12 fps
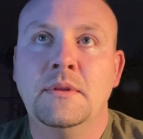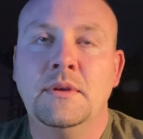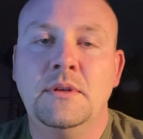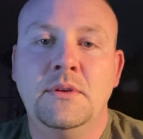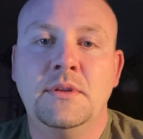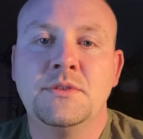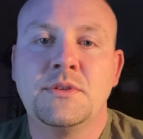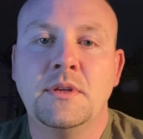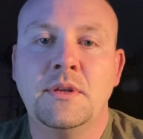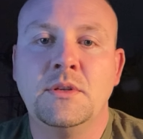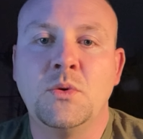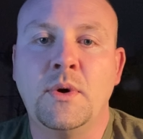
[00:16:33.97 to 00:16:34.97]
And you can
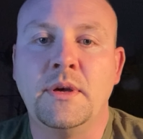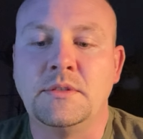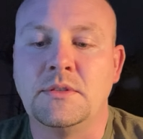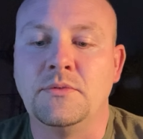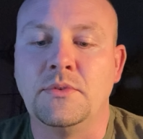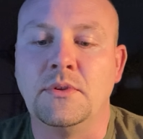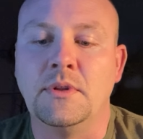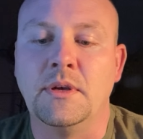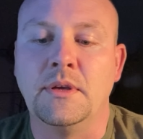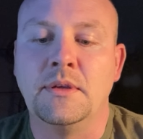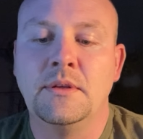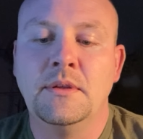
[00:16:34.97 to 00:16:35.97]
send it twice if you'd
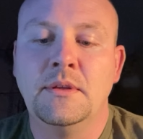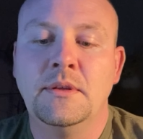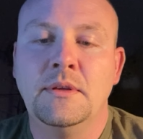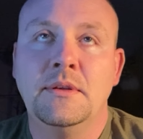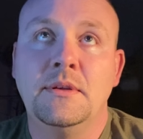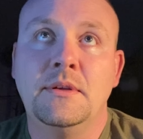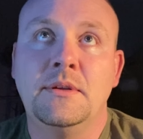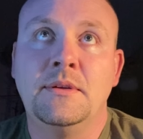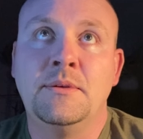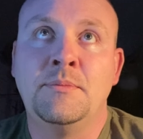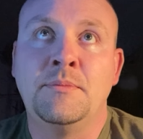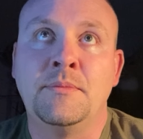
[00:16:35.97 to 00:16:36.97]
like.
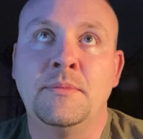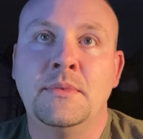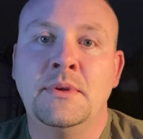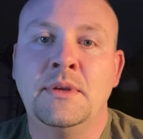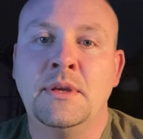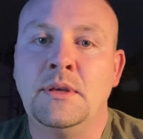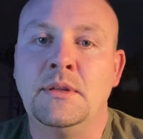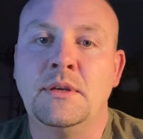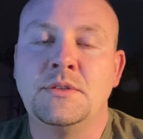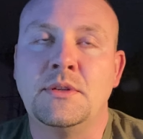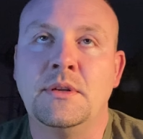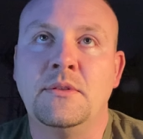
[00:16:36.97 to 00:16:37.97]
Again,
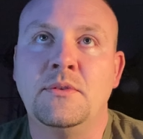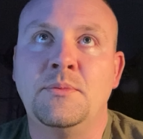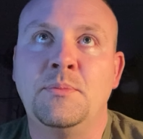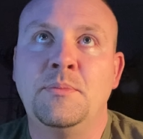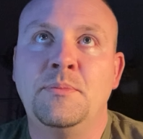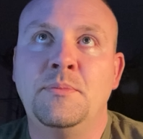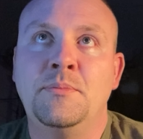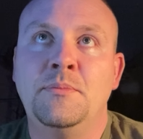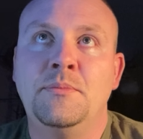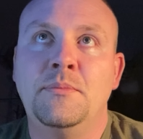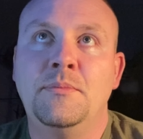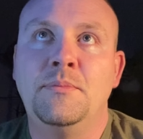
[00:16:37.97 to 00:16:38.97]
that's another
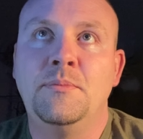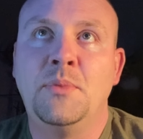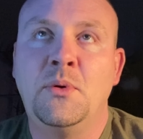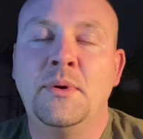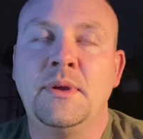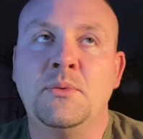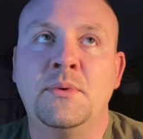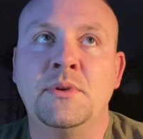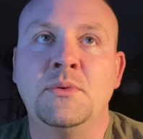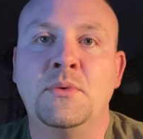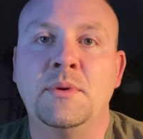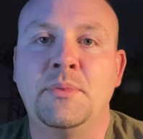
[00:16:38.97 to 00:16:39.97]
point where
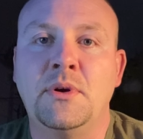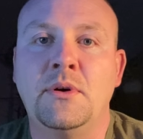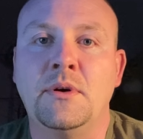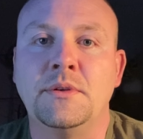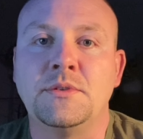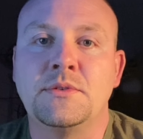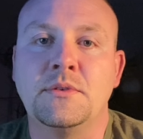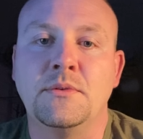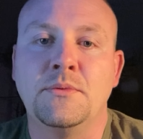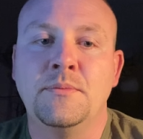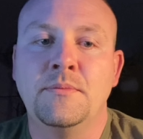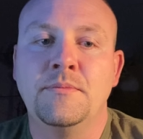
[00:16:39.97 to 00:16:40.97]
you want to pause.
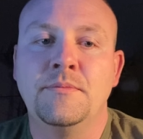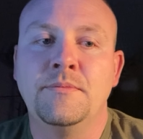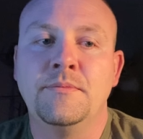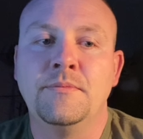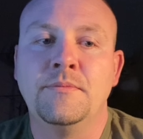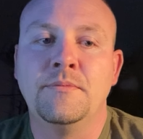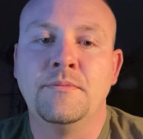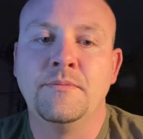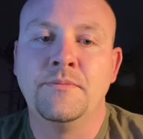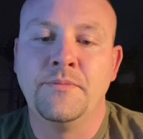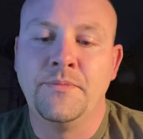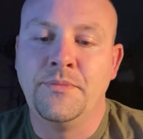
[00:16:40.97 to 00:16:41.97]
So
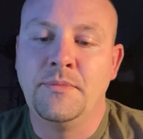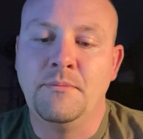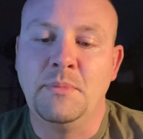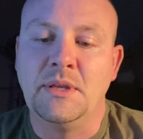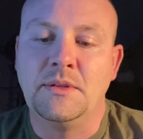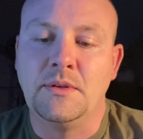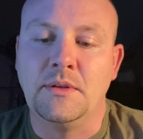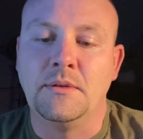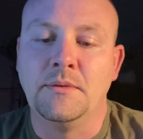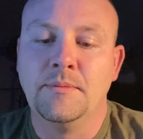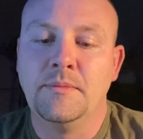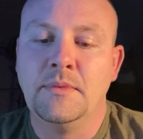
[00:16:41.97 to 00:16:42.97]
BT.
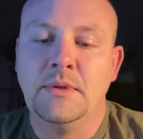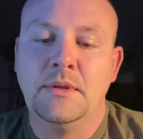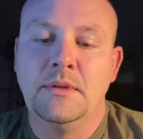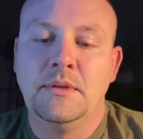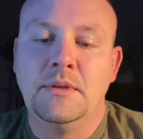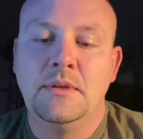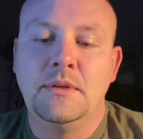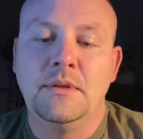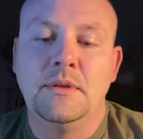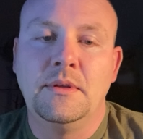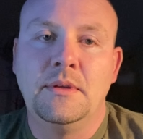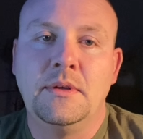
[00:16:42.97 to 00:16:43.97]

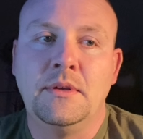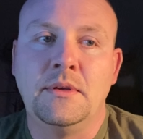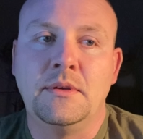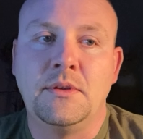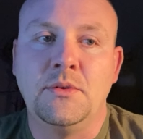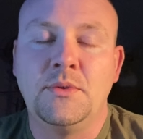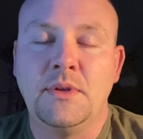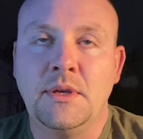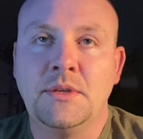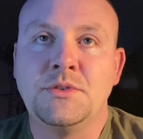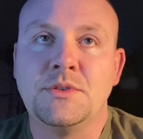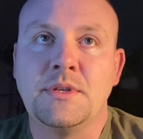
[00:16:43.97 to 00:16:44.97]

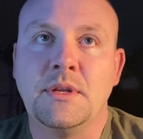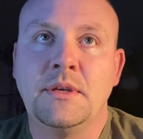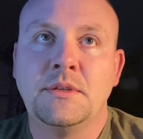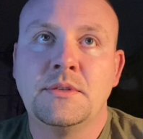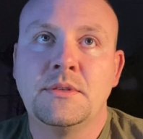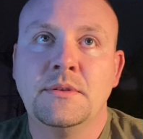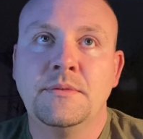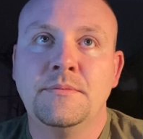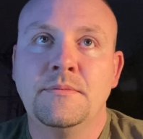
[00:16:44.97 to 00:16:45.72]
QTH is next.